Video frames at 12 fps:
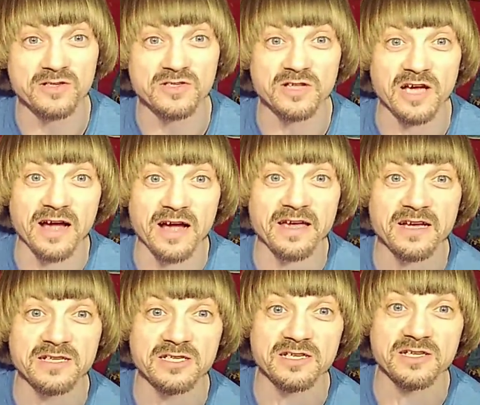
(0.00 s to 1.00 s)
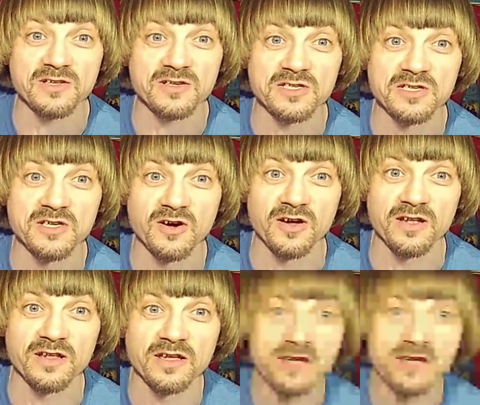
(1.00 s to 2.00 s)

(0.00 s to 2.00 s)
it's really eye-catching. It looks good.